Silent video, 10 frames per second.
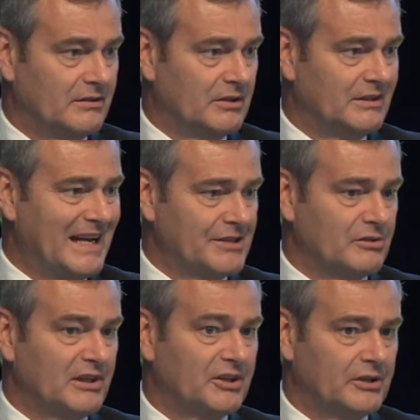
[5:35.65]
the
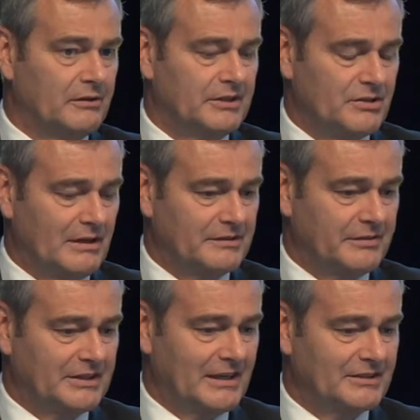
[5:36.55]
naturally occurring trans fatty